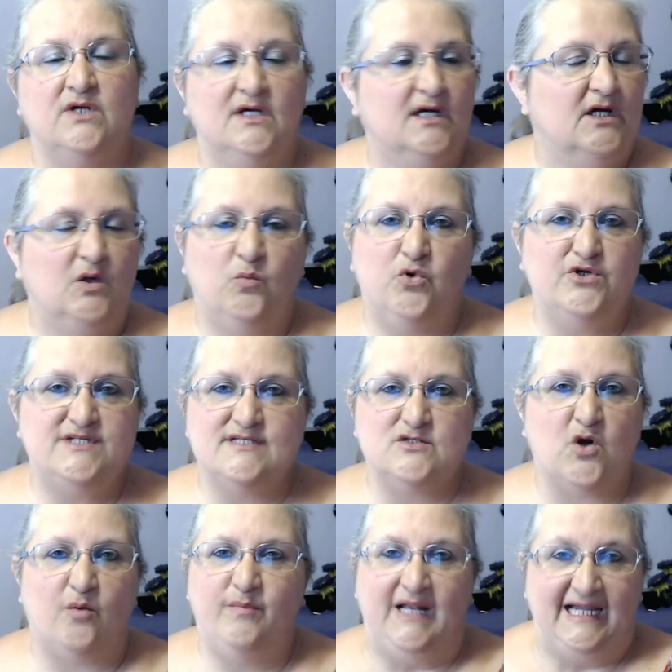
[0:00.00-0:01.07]
weren't as
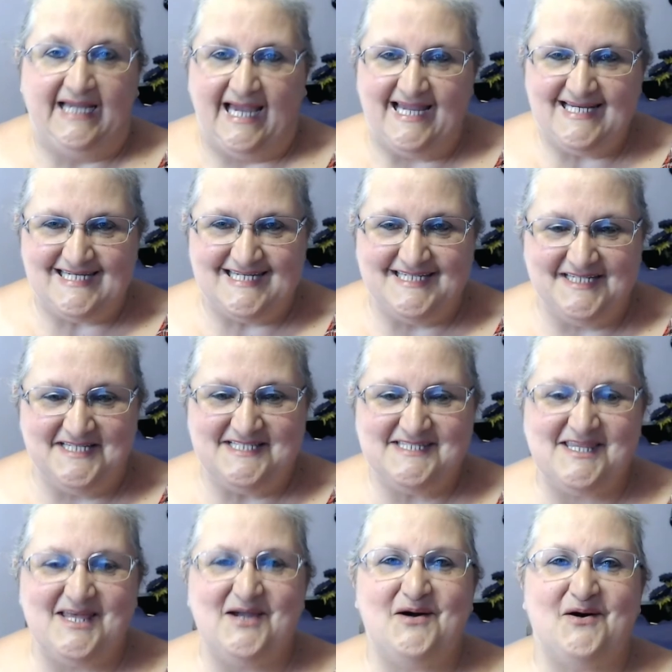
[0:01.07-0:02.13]
complicated as
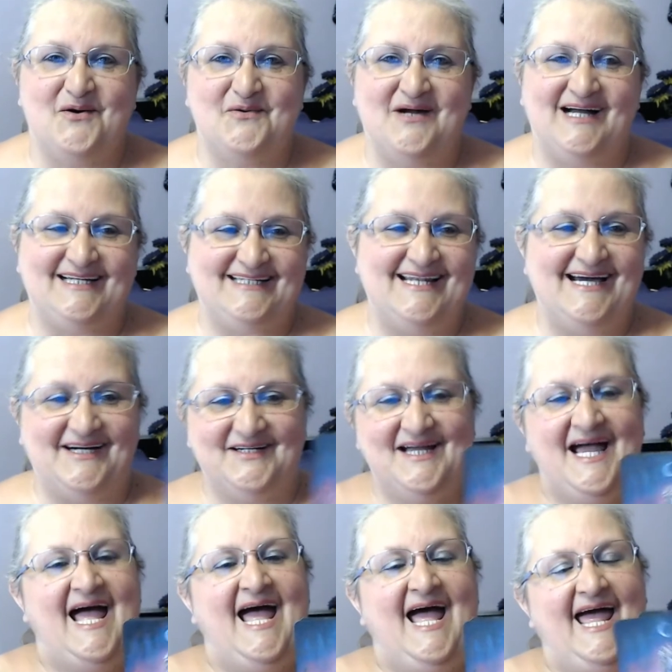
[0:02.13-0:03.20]
they are right now.
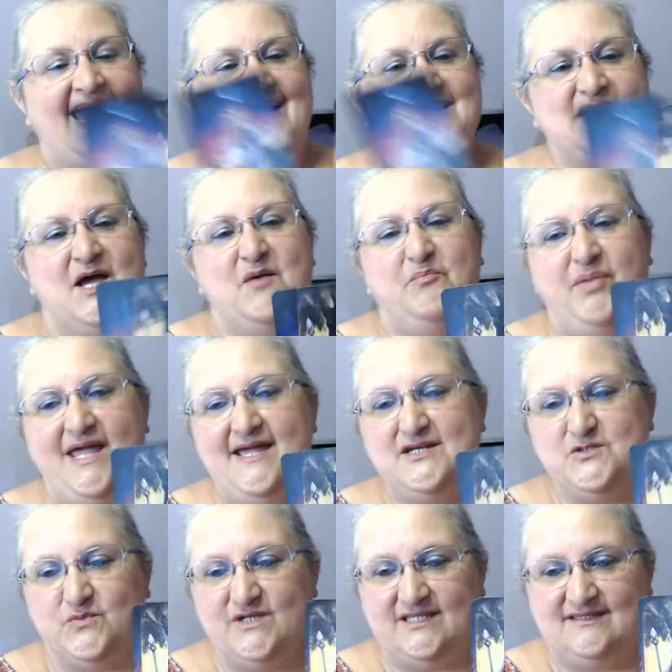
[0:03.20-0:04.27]
And paired
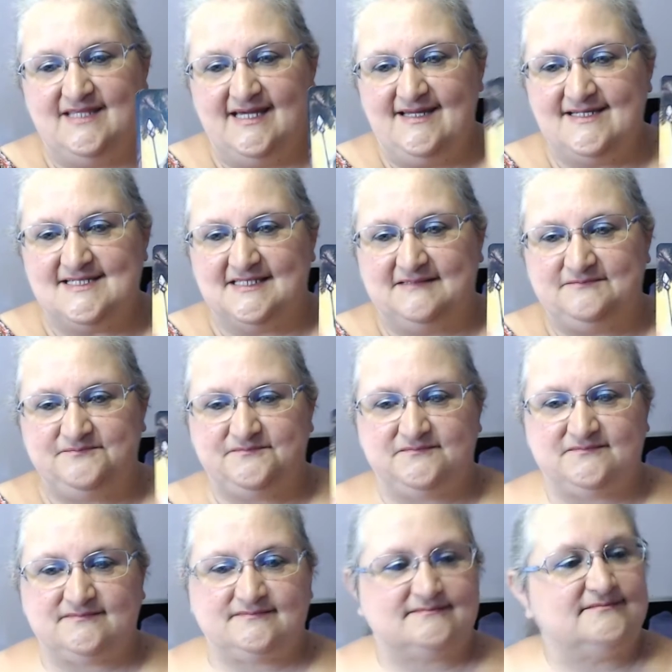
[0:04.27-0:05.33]
with that
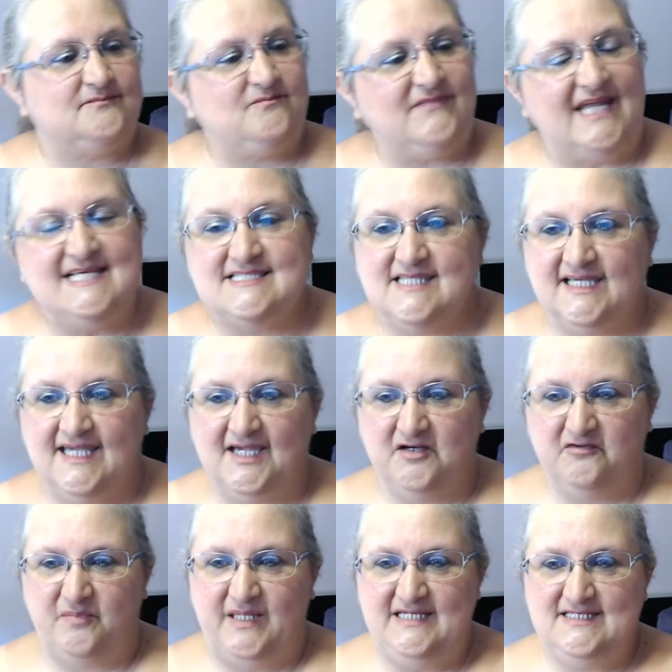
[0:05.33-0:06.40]
is the King of
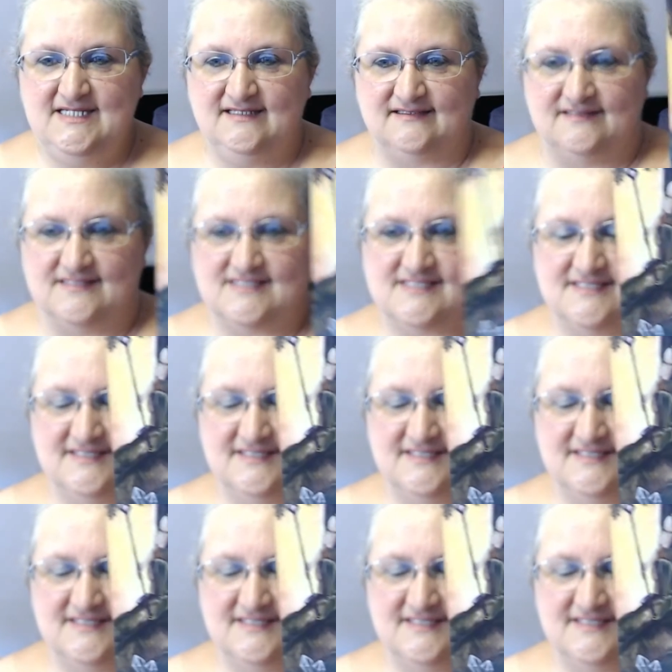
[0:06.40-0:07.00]
Pentacles.